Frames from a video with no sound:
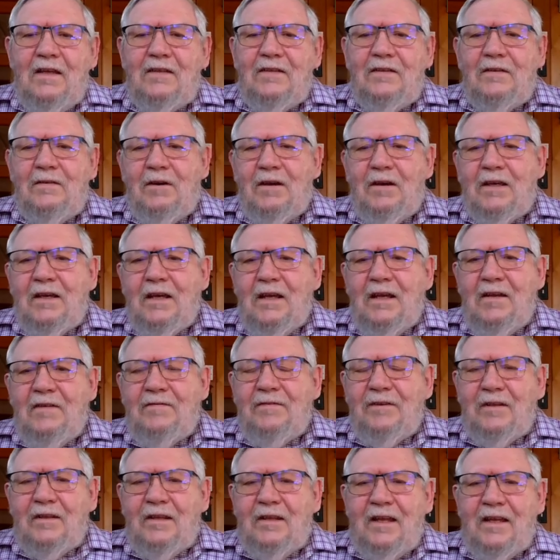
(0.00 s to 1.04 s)
So I kind
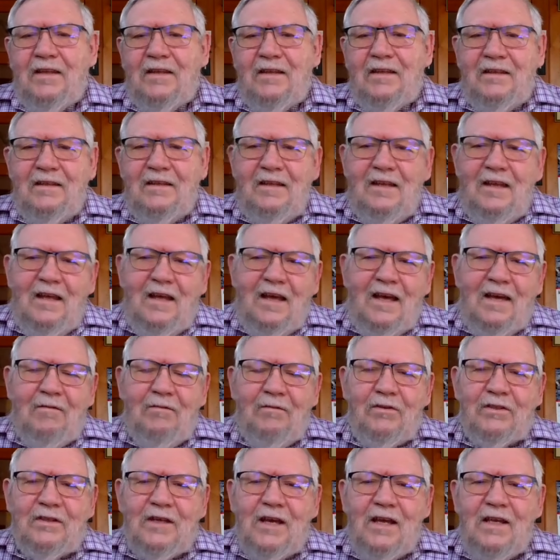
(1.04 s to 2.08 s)
of feel like that I
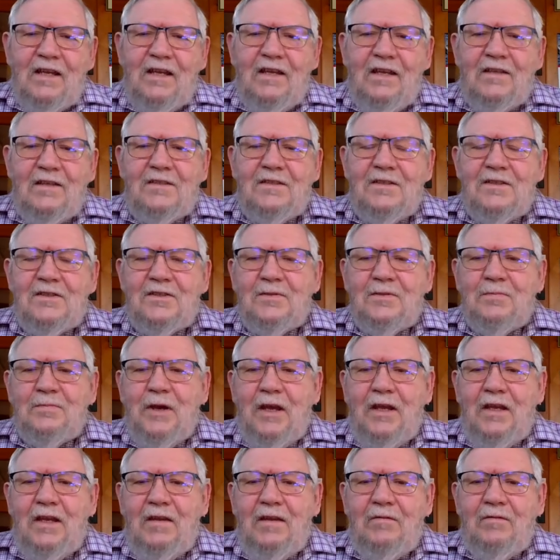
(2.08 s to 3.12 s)
was kind of
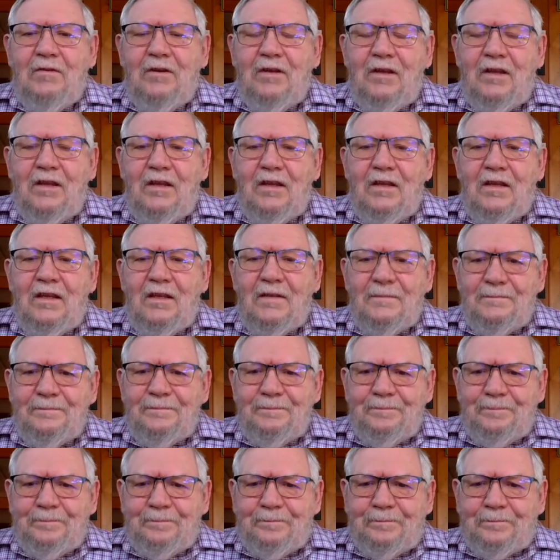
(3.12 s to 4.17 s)
anticipating really that
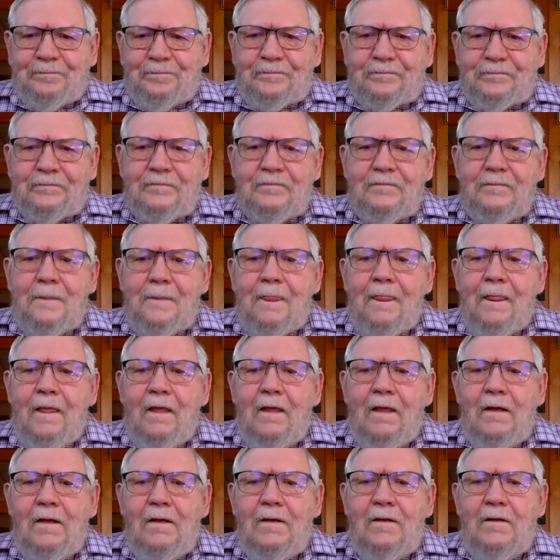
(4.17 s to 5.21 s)

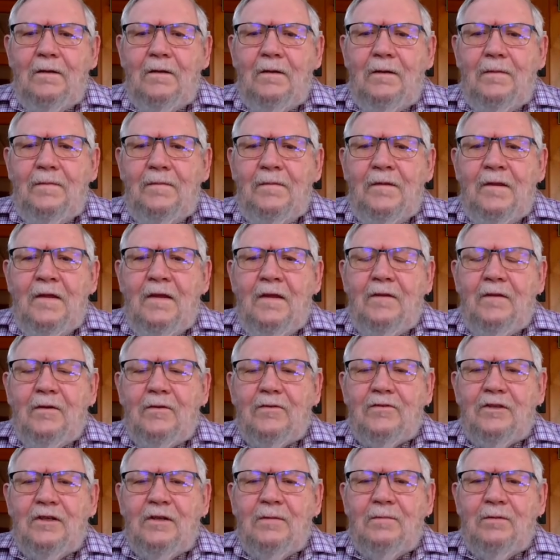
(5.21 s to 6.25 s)
uh,
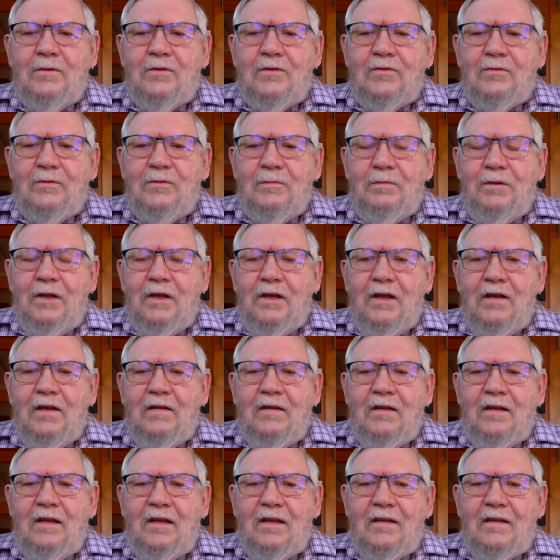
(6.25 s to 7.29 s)
those numbers would be,
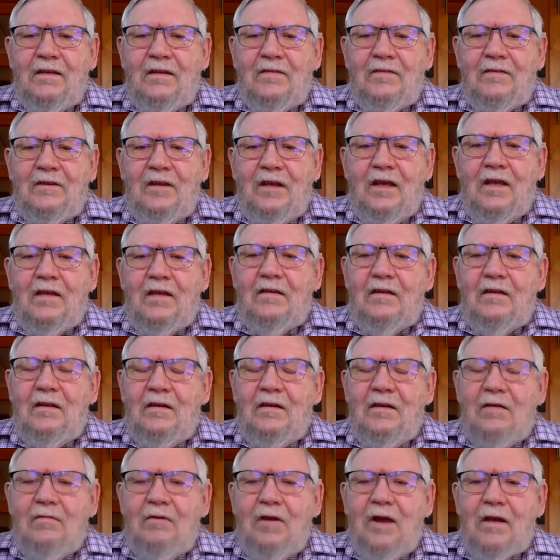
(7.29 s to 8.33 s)
a uh, like you say, a
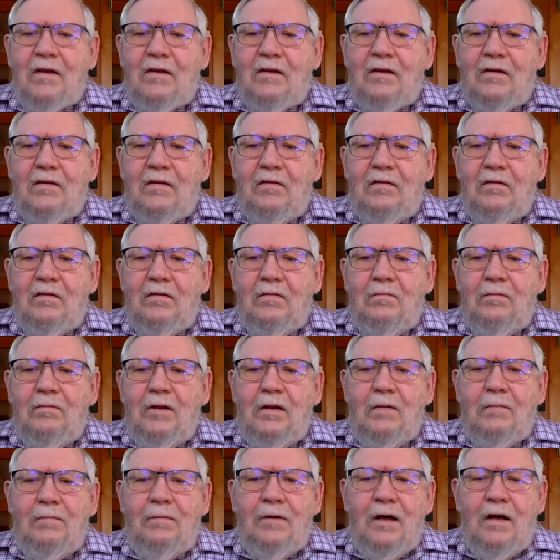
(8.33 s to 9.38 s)
near record or a little
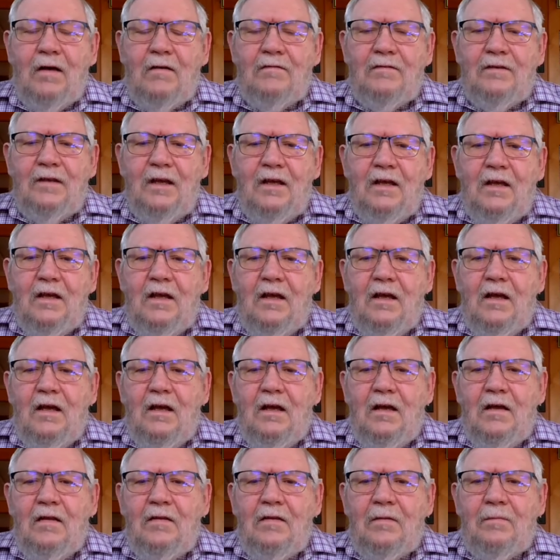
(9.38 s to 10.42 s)
bit above
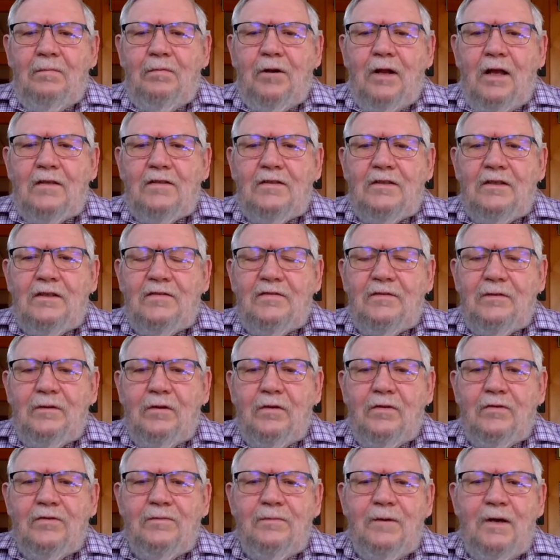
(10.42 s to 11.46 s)
uh, the process for
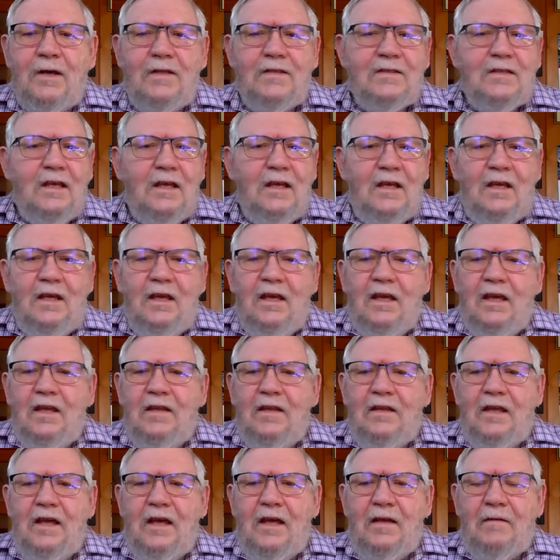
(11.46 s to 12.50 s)
those months.
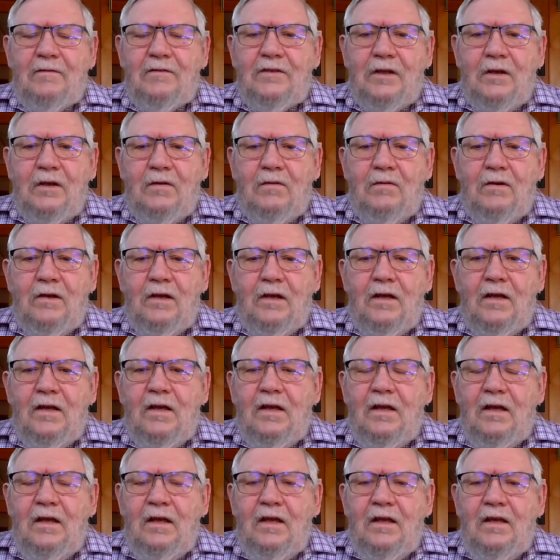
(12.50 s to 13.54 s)
And that so uh,
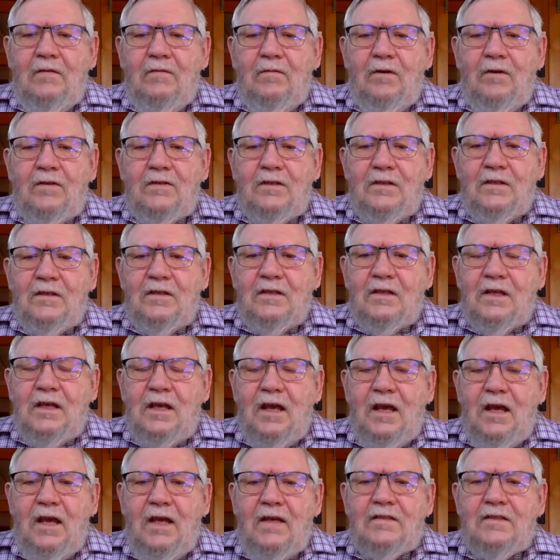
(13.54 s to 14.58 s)
it wasn't the
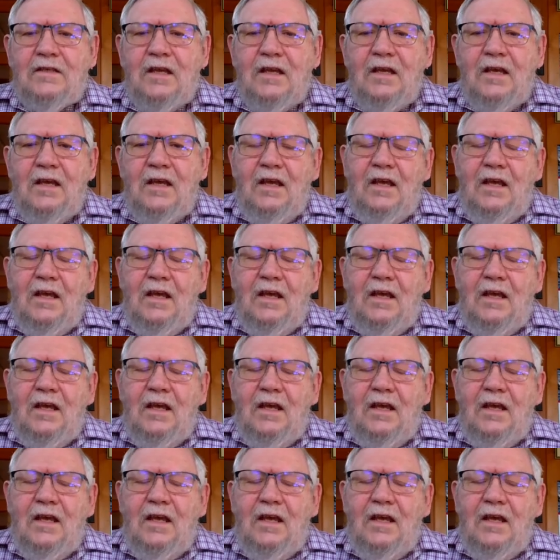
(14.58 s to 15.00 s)
case.